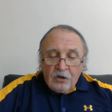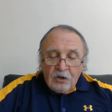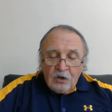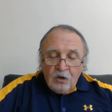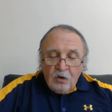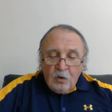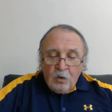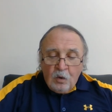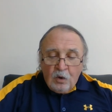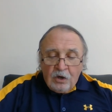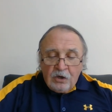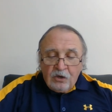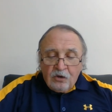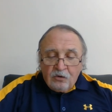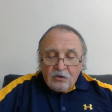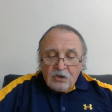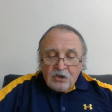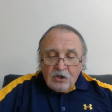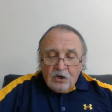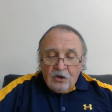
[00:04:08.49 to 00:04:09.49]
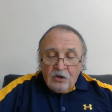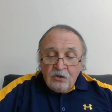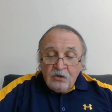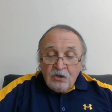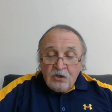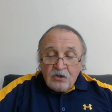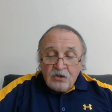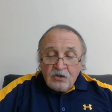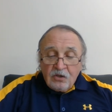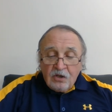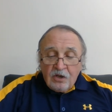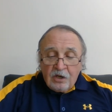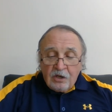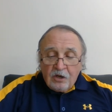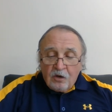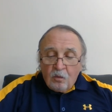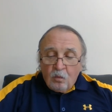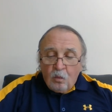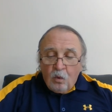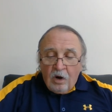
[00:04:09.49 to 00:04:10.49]
you and your sons and
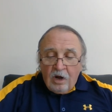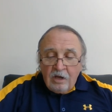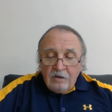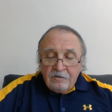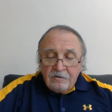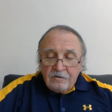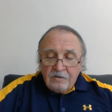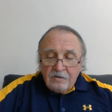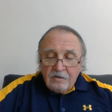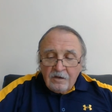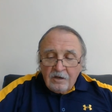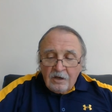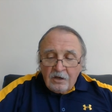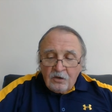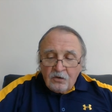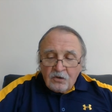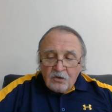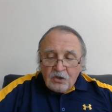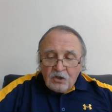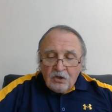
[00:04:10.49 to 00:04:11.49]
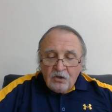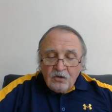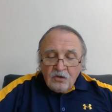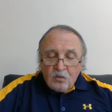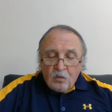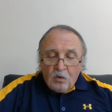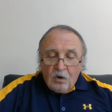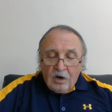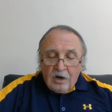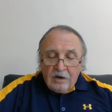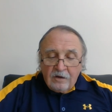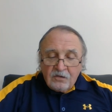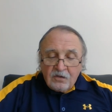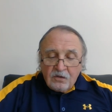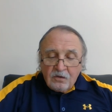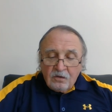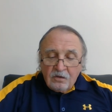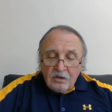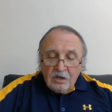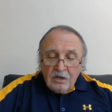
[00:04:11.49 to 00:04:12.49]
your wife and your sons'
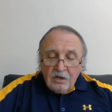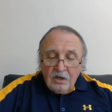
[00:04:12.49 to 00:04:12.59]
wives.